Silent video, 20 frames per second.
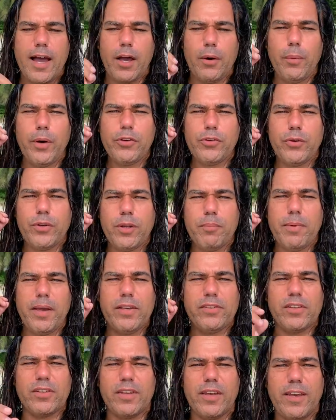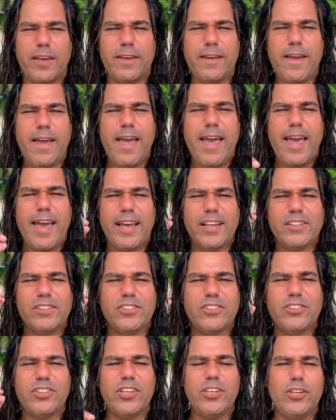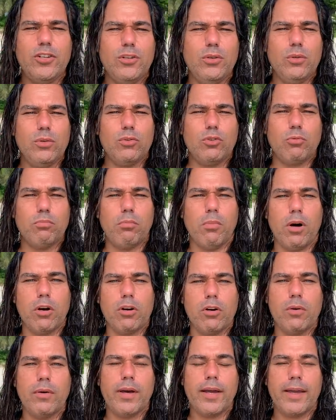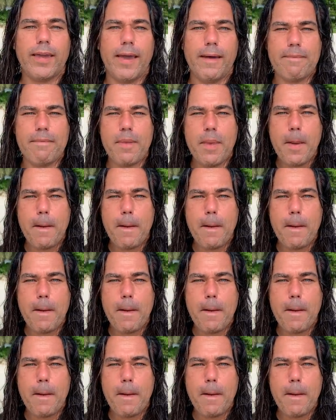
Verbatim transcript: I wish you an amazing day and see you tomorrow again.